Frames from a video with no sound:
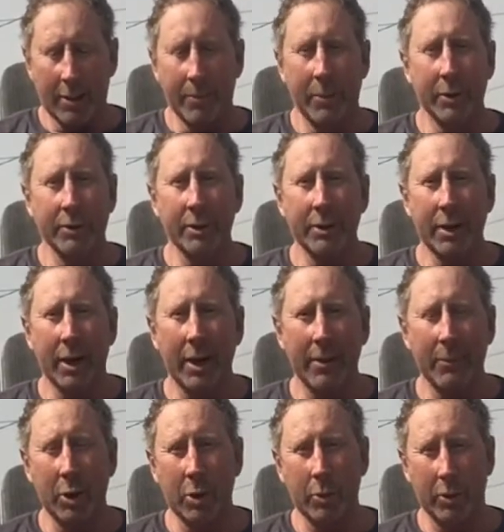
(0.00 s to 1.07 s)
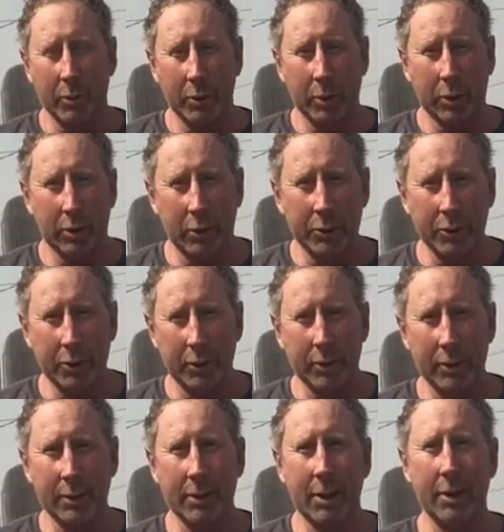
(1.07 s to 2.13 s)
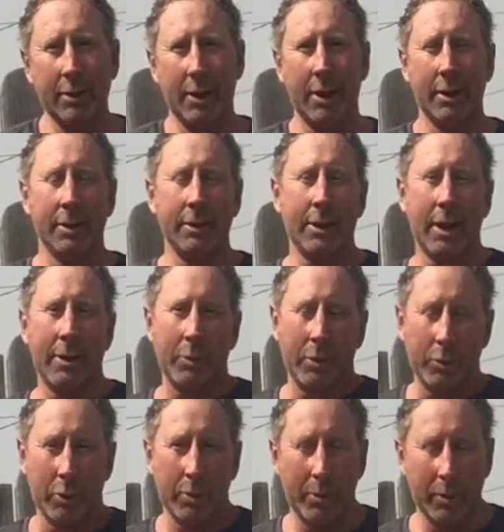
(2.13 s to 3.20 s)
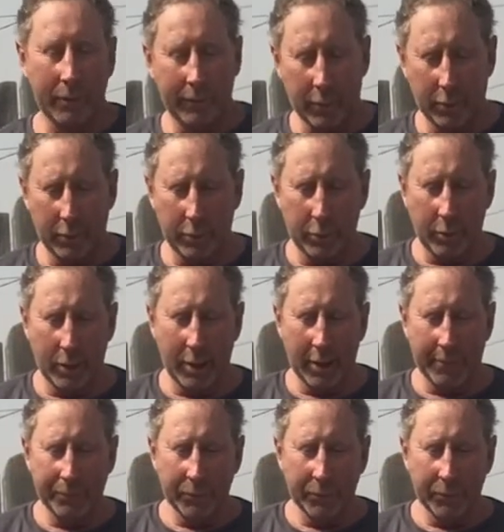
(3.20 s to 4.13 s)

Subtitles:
There's a time, though, when we're closer to the Sun and a time when we're a bit further away.